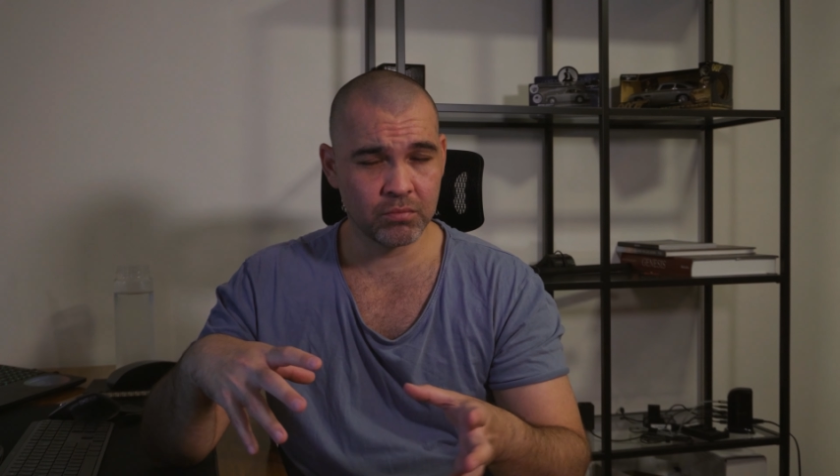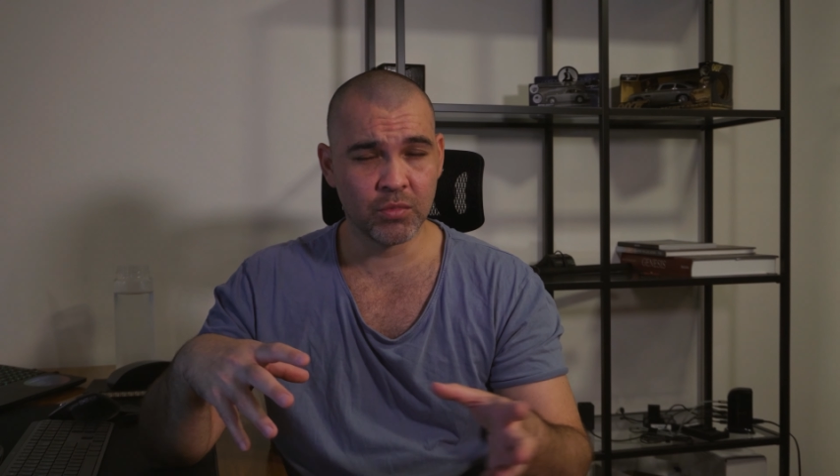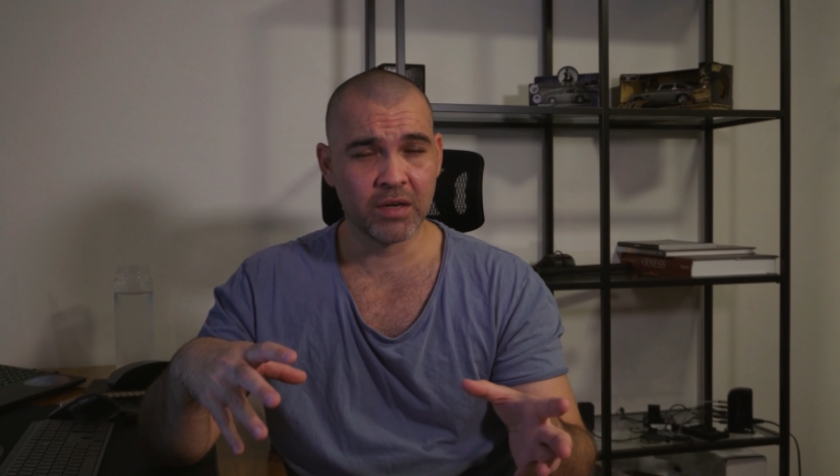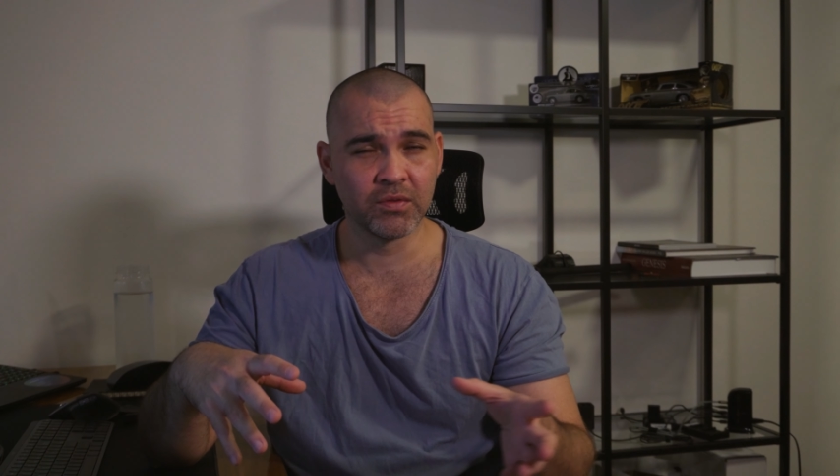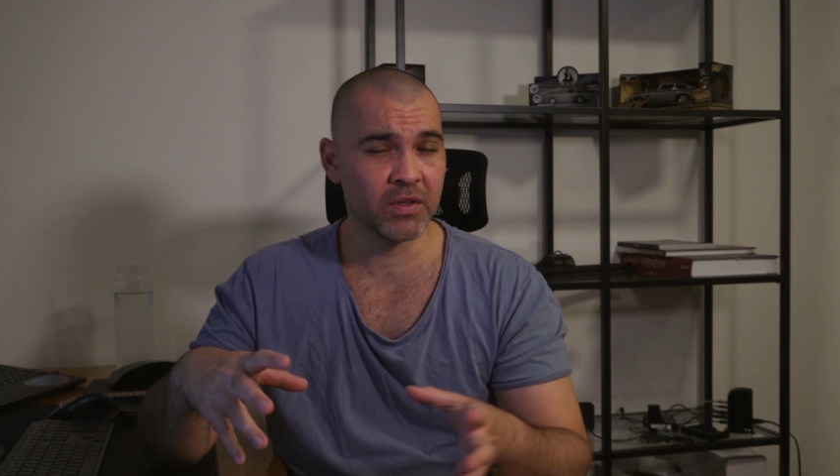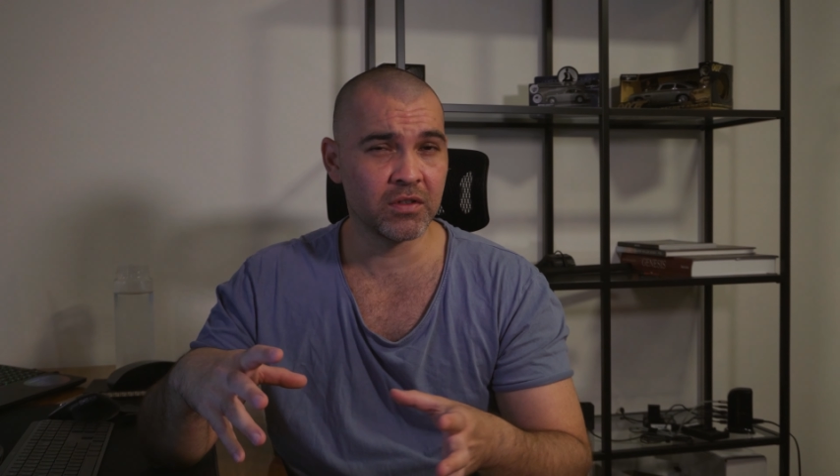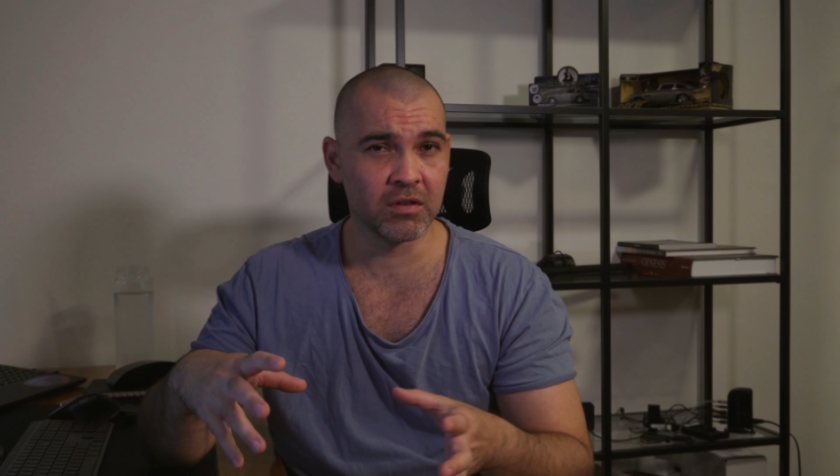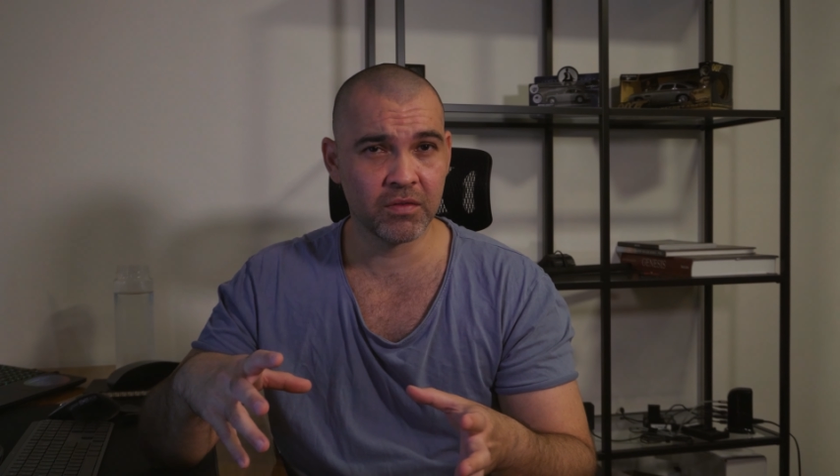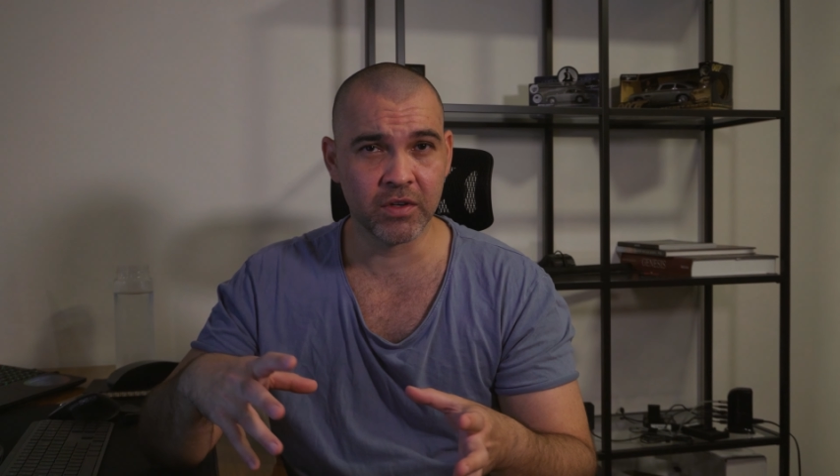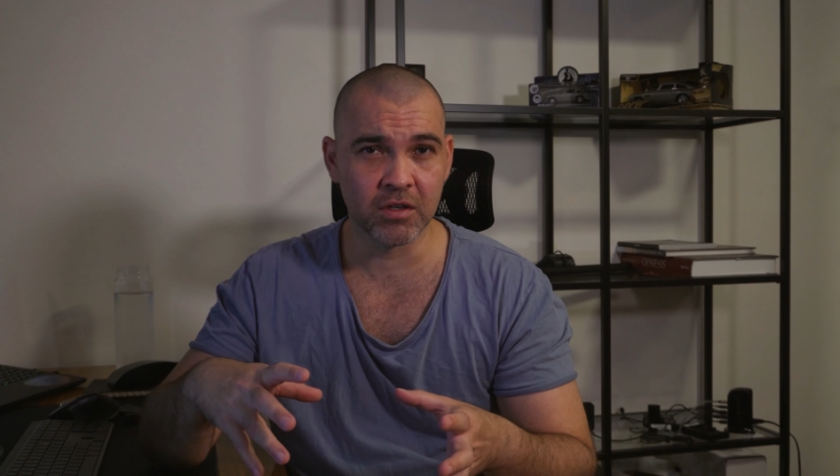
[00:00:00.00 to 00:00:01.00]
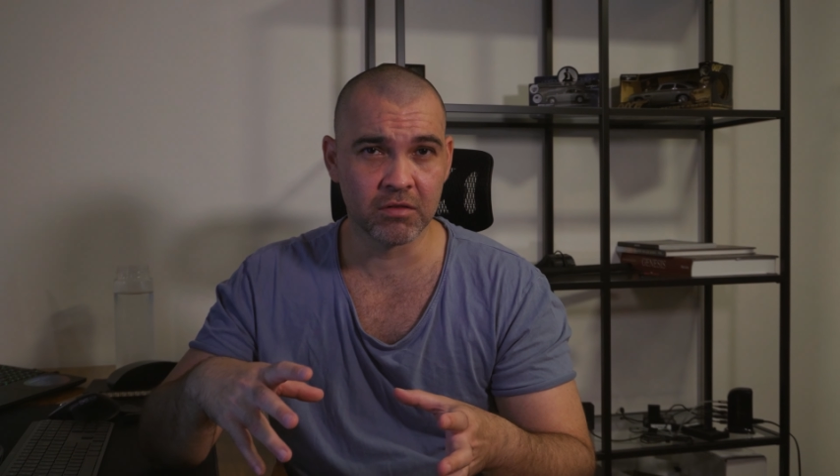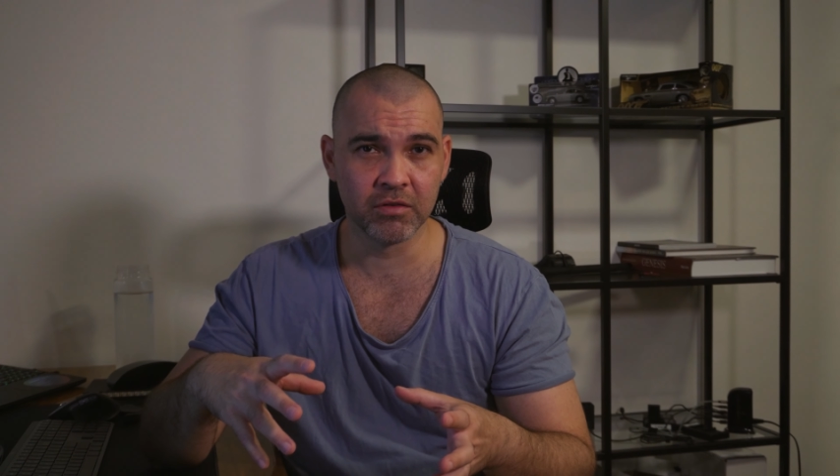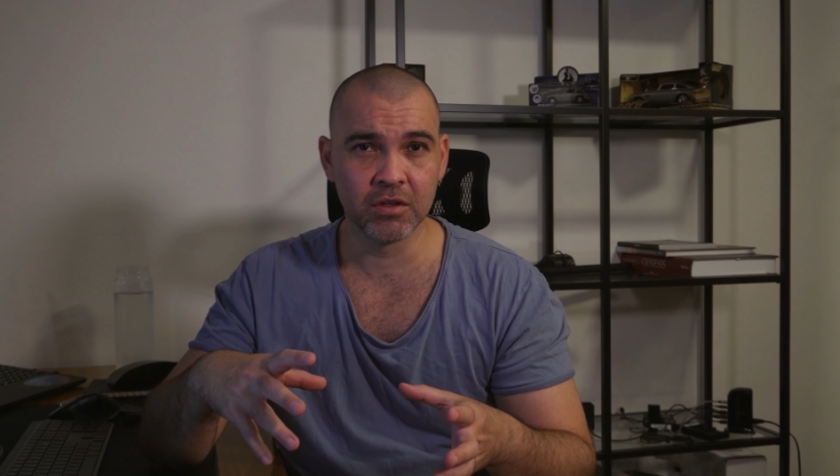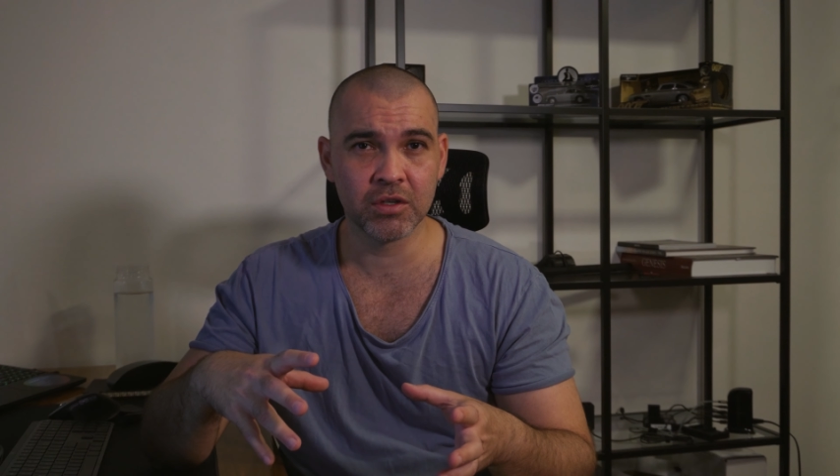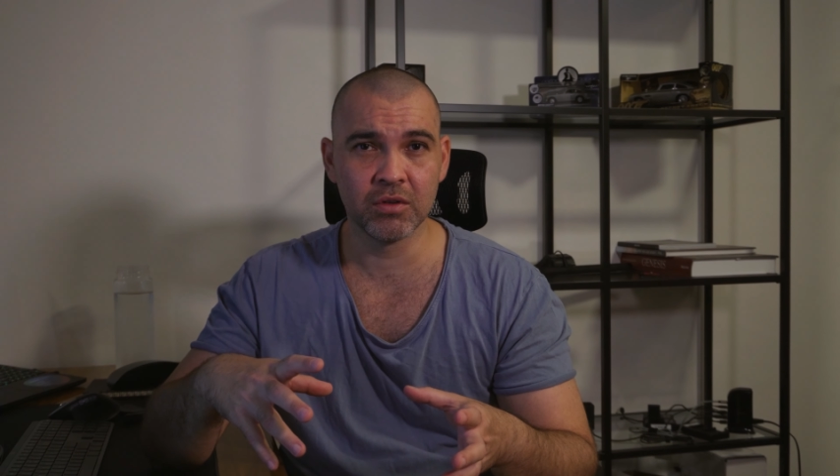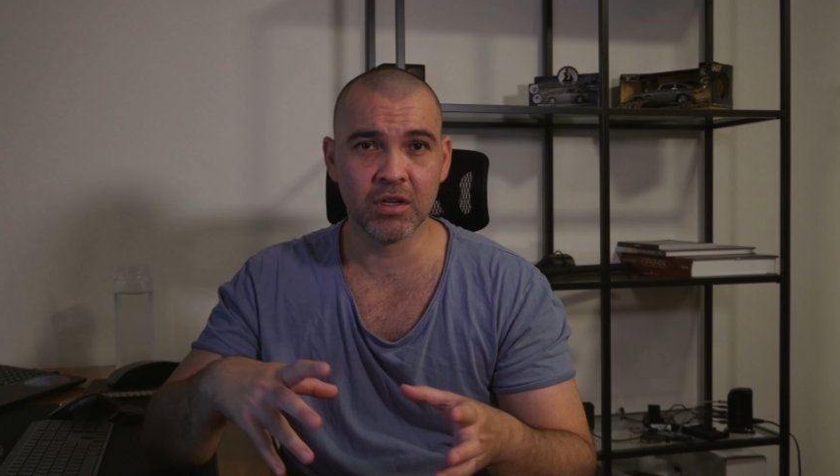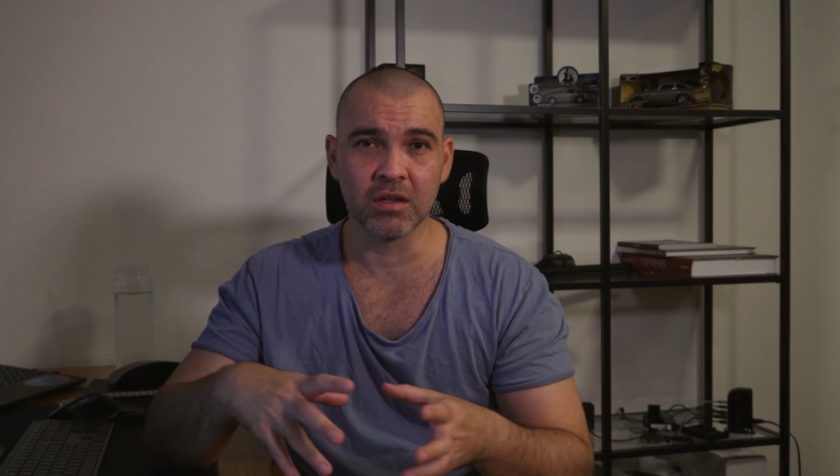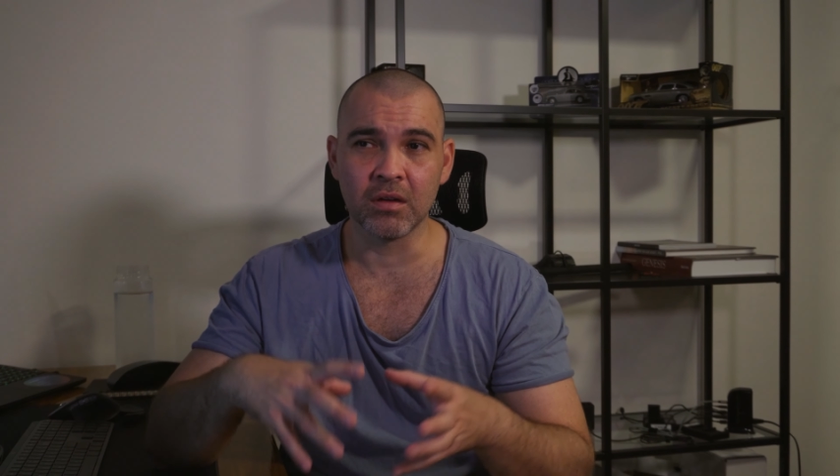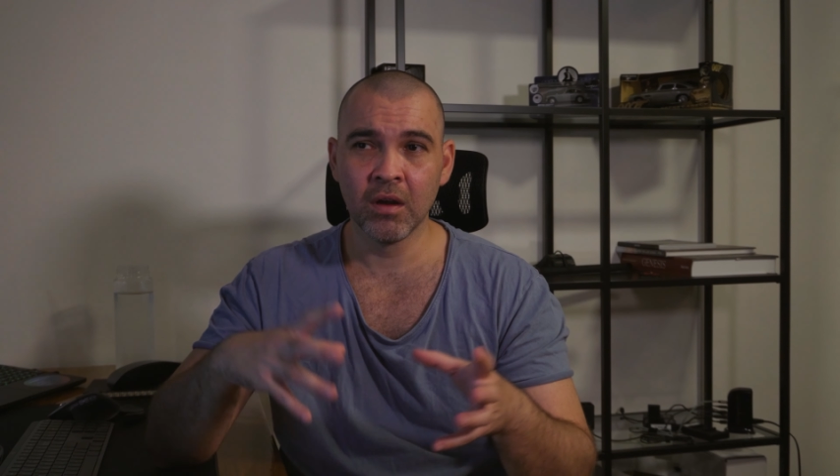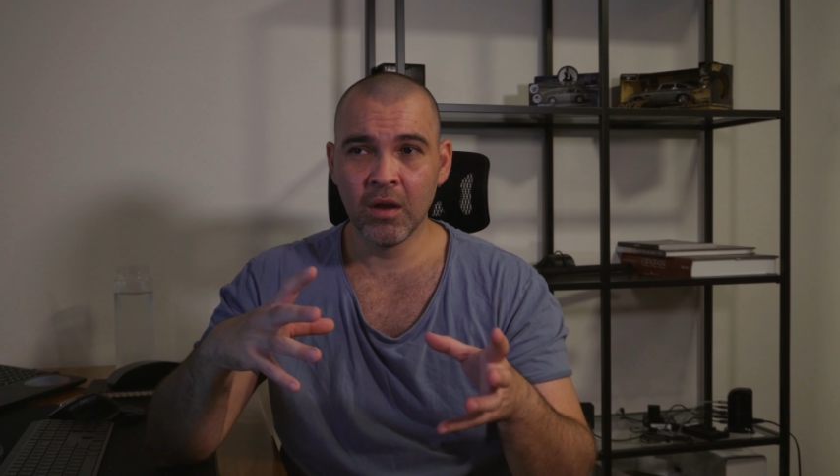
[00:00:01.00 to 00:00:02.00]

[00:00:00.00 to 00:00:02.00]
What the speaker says: whatever photography genre you're shooting in.